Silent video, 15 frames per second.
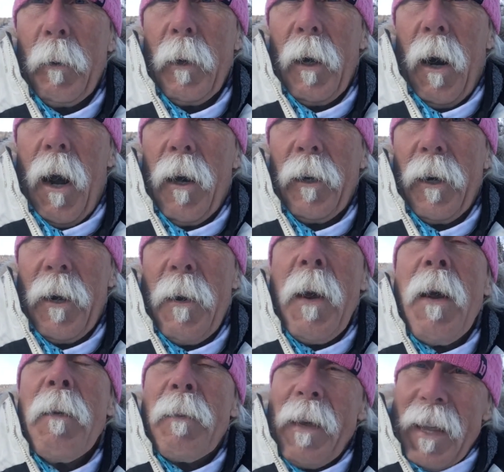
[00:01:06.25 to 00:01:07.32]
We're all good.
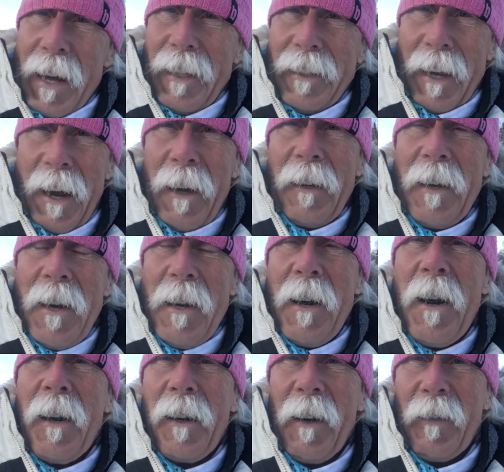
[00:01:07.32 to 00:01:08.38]
But that's how you
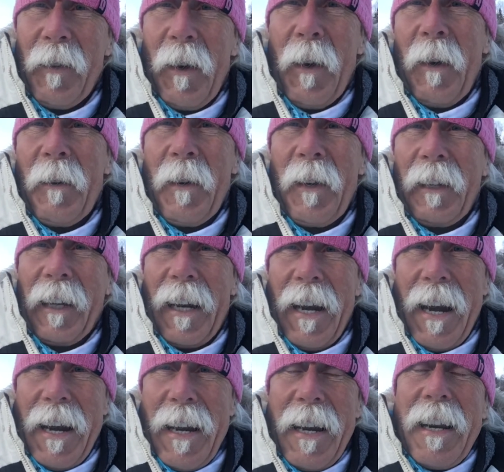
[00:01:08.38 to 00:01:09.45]
know if you're a real
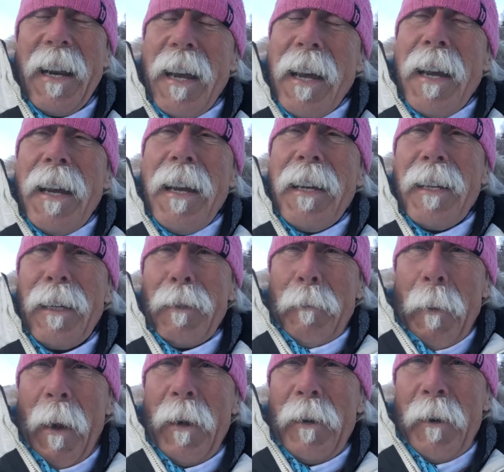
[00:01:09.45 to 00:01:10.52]
Canadian. You
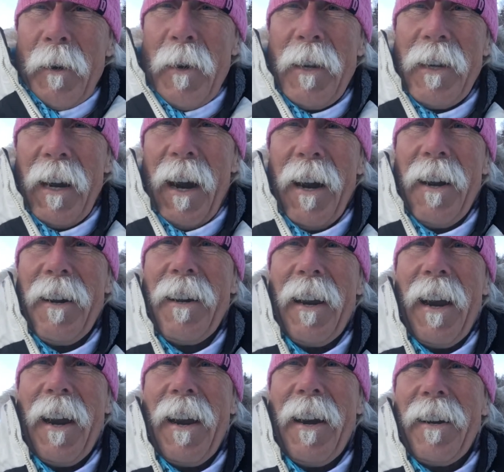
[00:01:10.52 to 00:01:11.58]
spend your entire
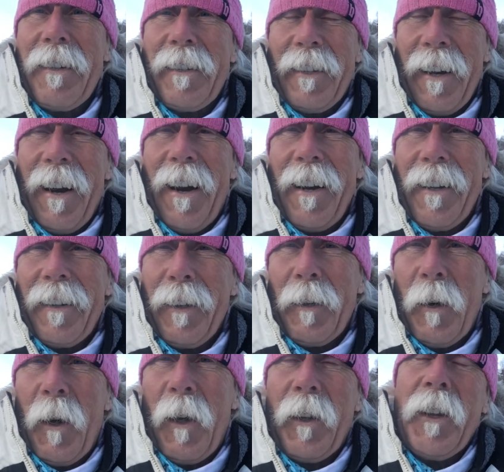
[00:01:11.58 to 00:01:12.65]
day outside in the
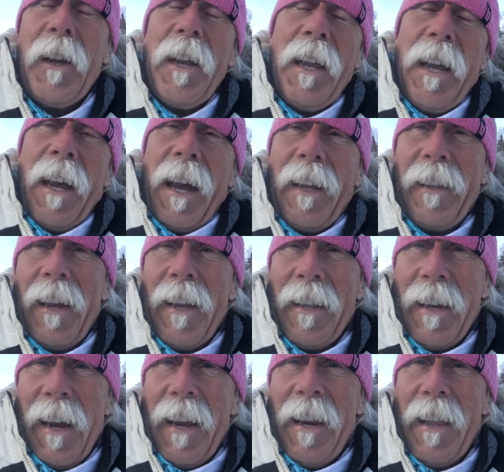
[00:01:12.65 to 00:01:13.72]
cold. And then
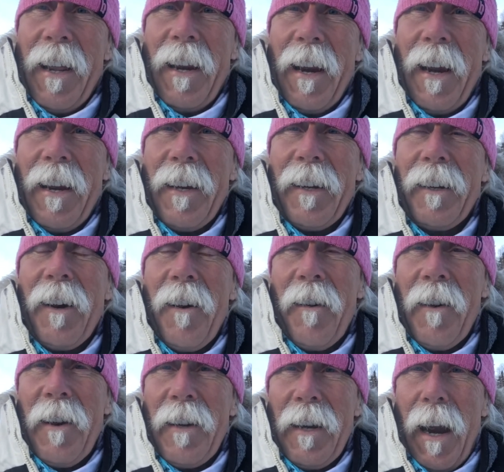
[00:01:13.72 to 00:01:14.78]
the end of the day, you go
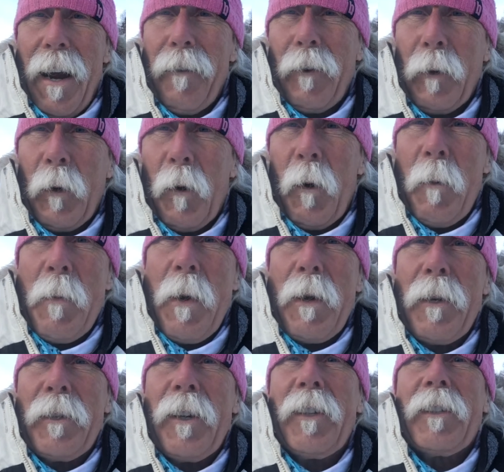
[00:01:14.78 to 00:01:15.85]
in, you have a cold
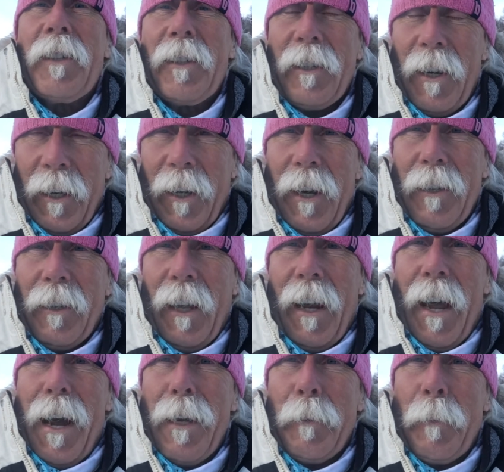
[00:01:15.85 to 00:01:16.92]
beer just to suck out the
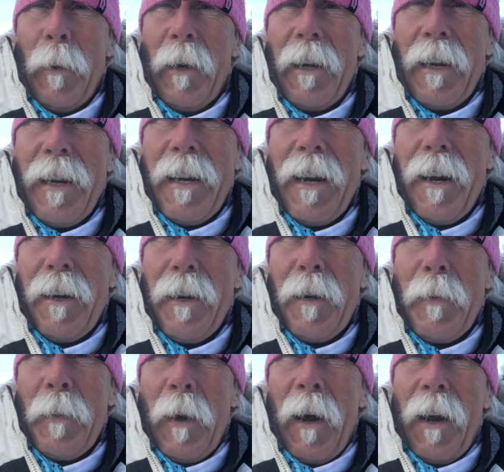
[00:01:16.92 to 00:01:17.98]
last bit of heat out of
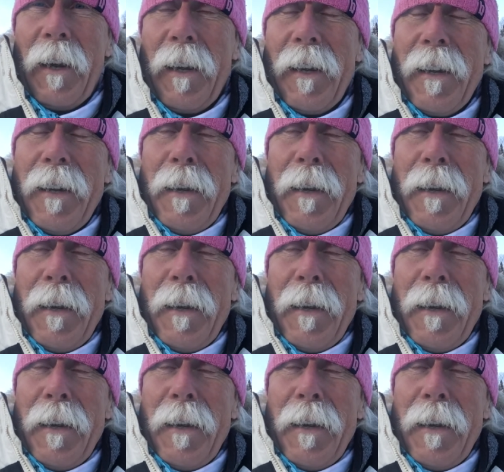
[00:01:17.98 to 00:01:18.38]
your body.